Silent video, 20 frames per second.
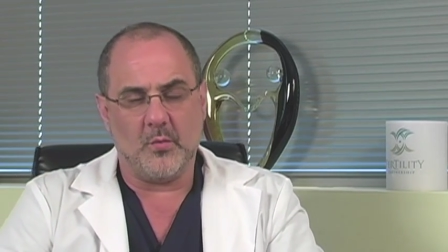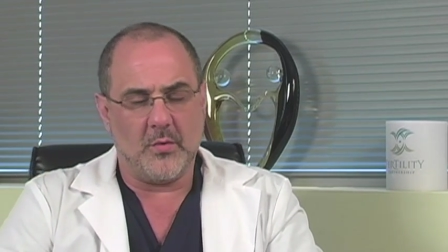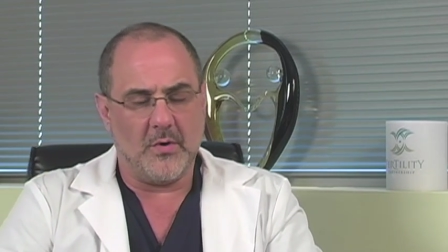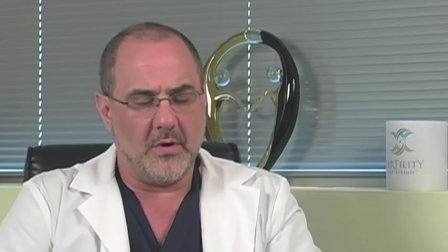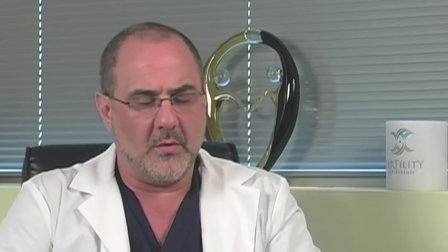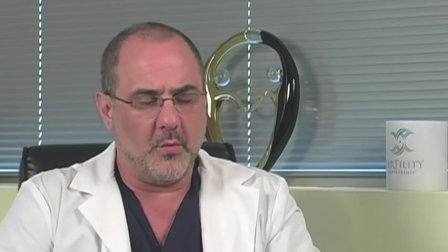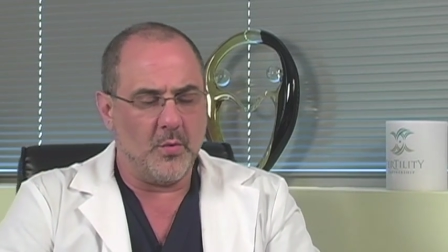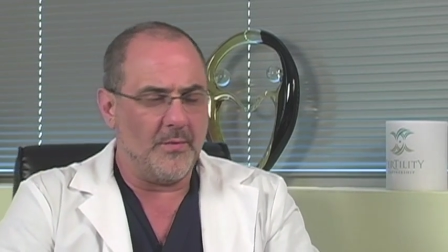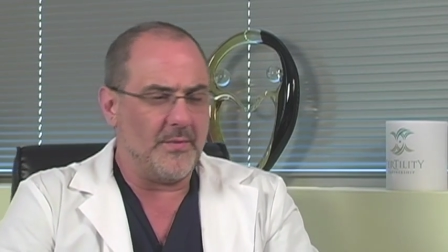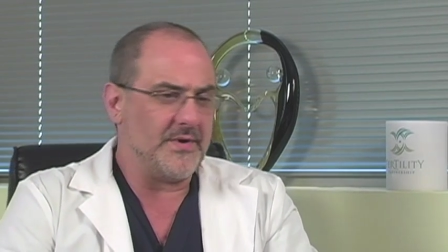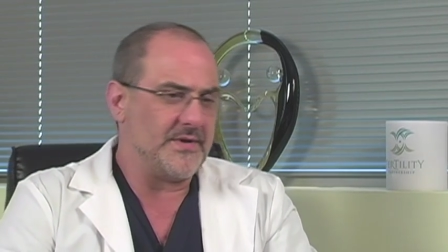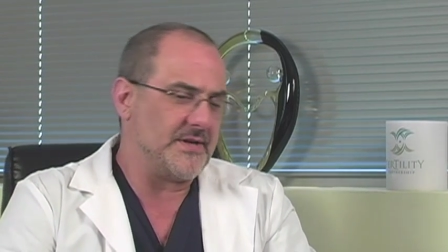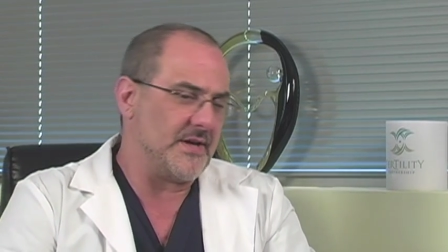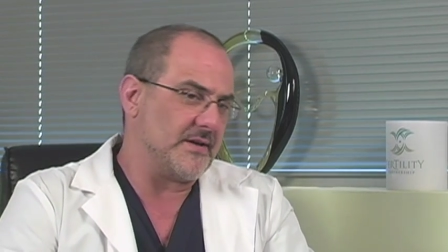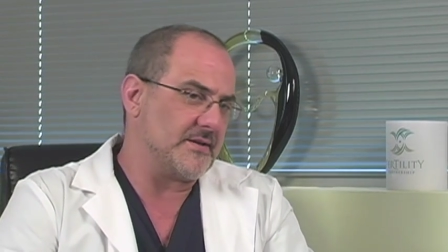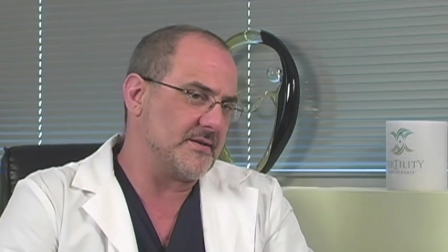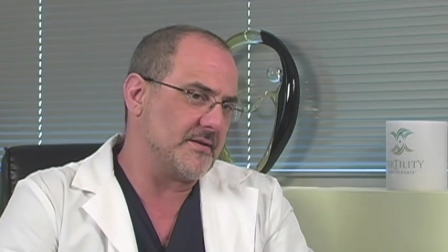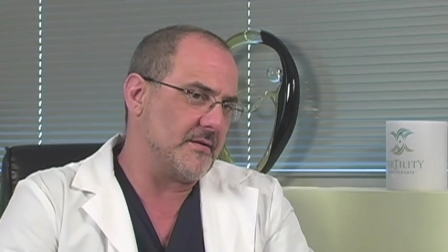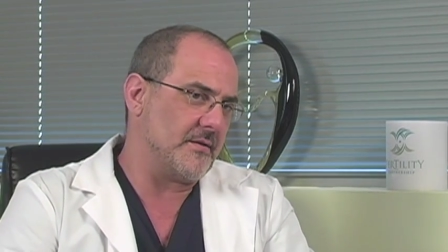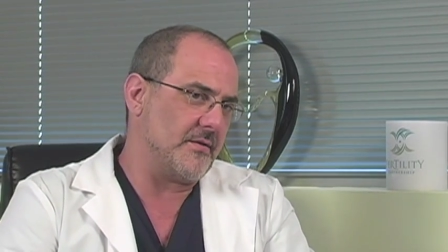a woman
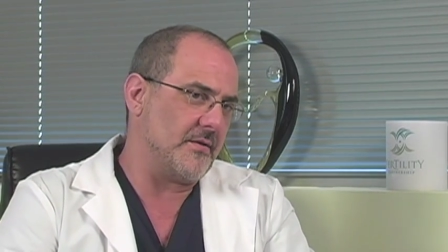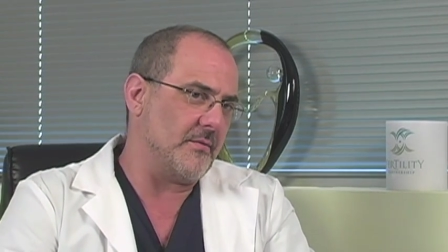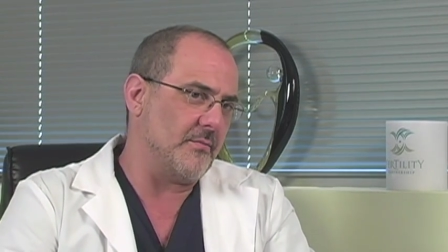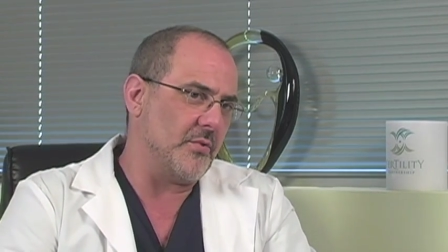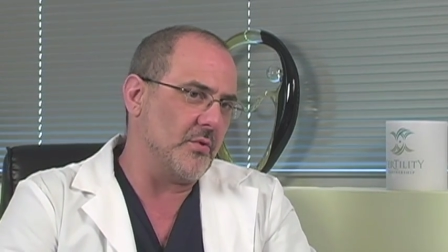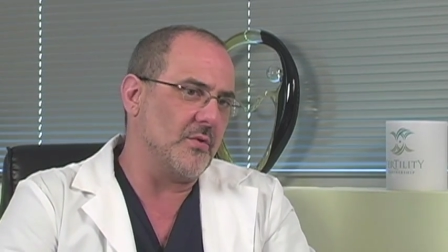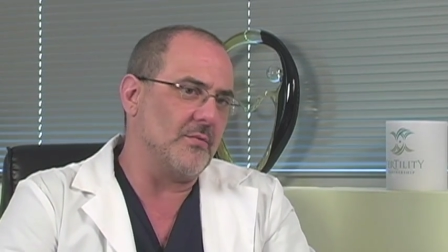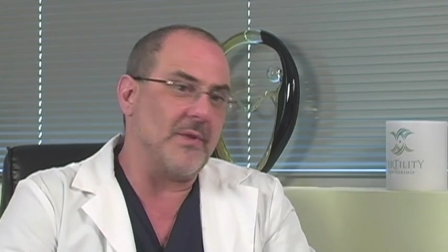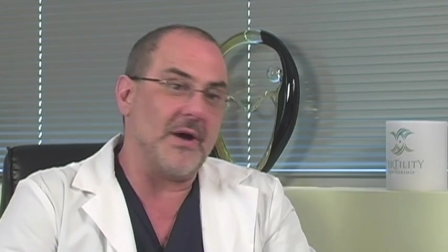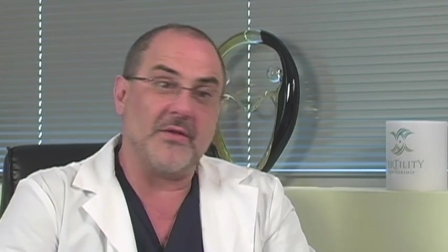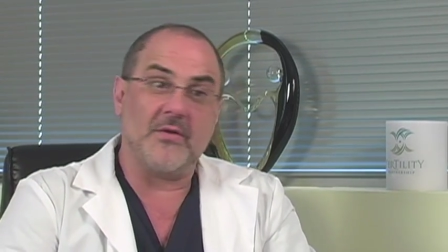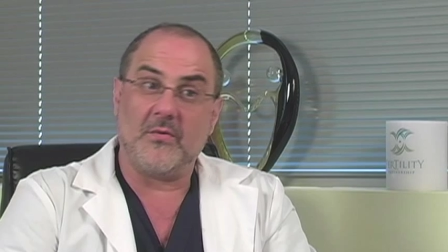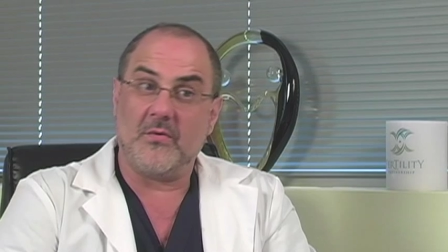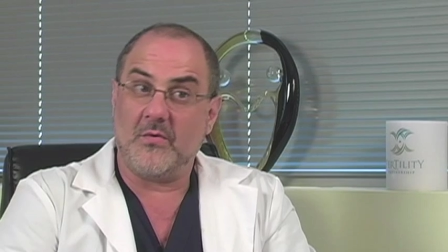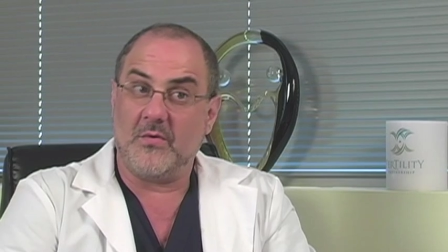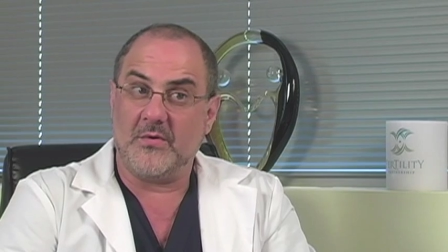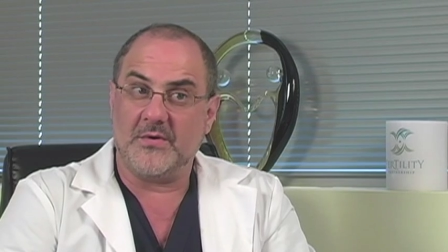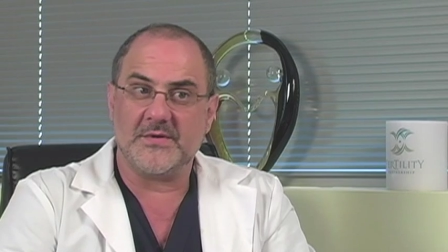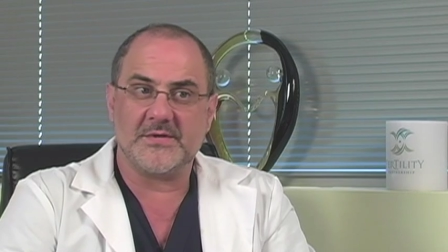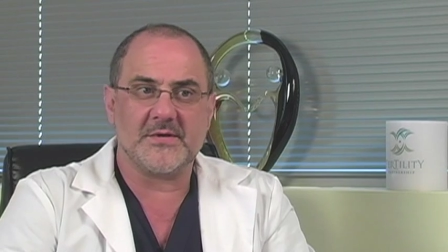takes the bull by the
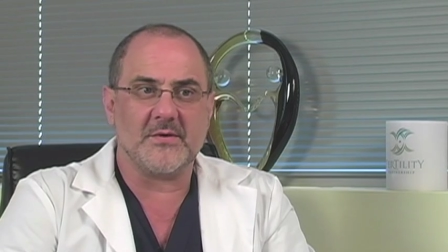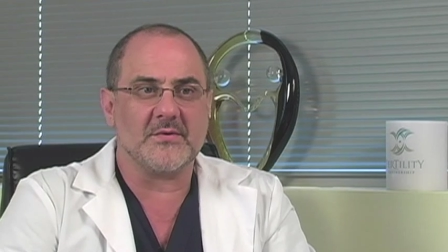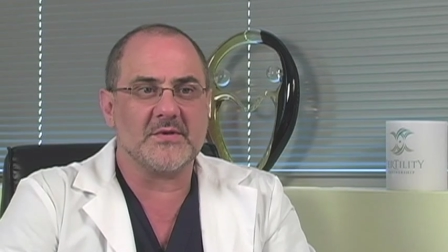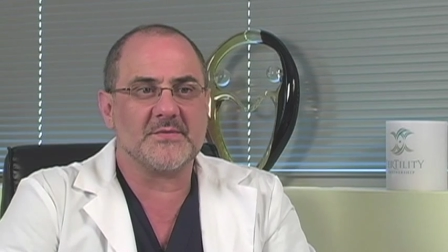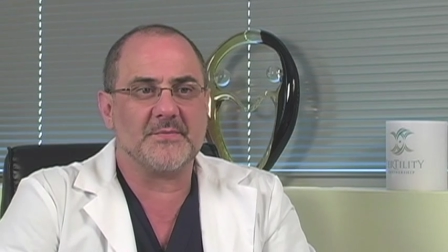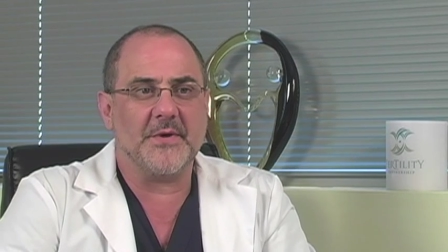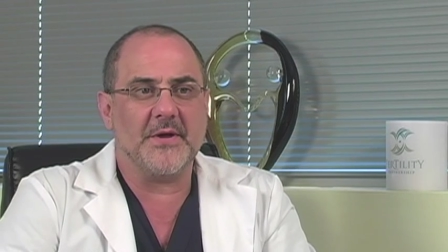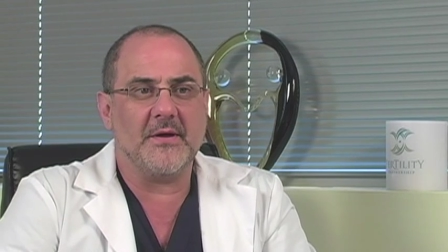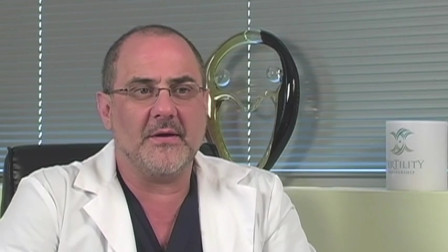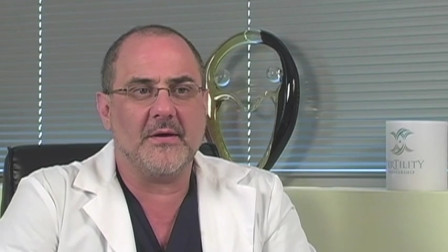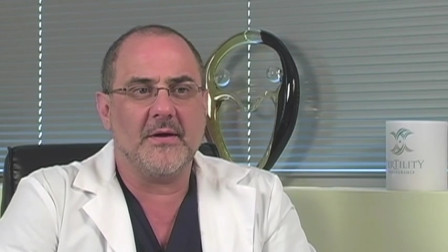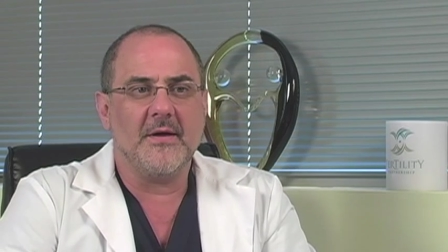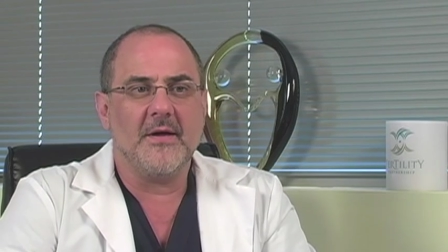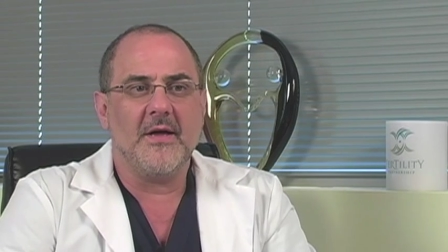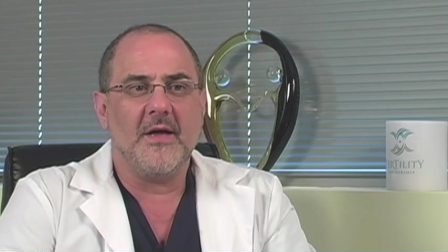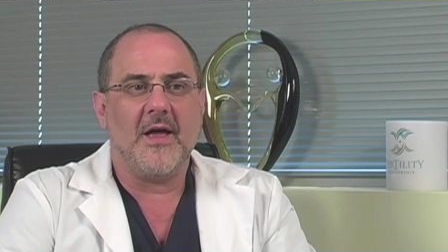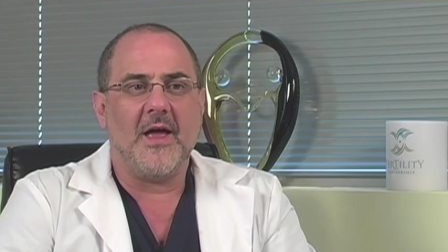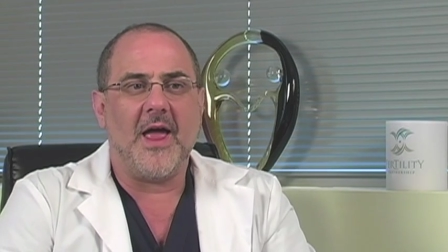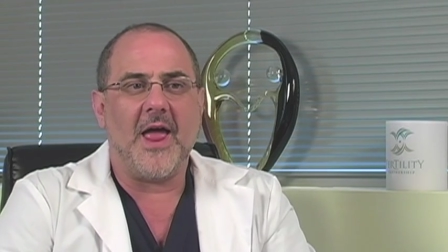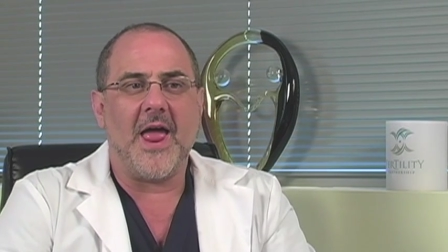horns, so to speak,
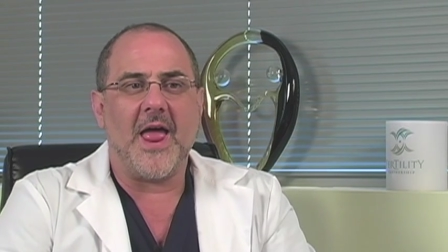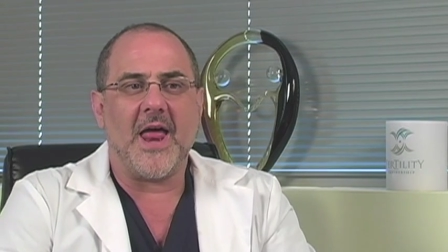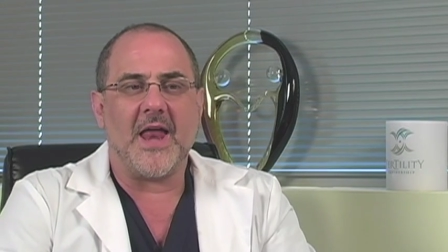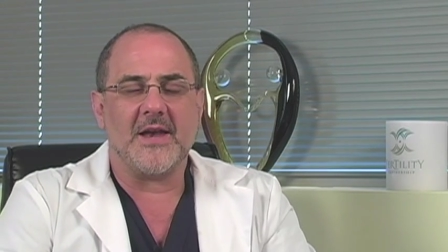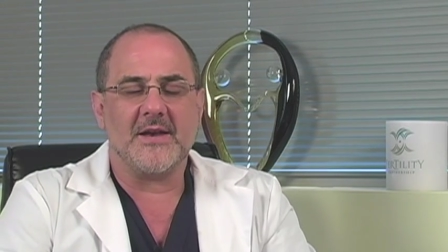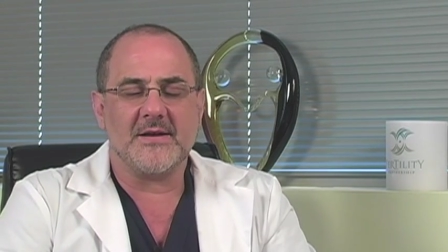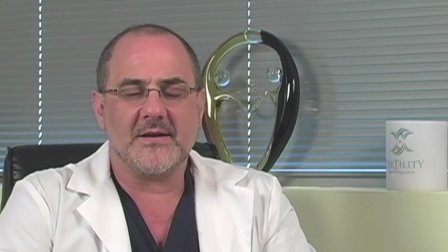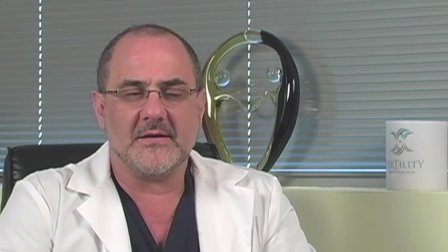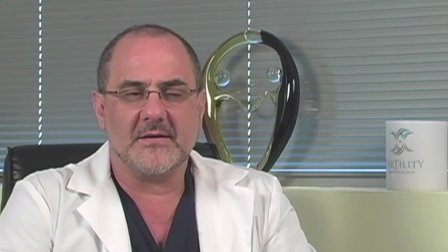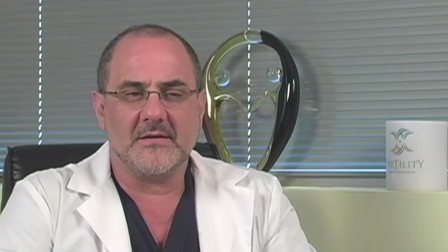and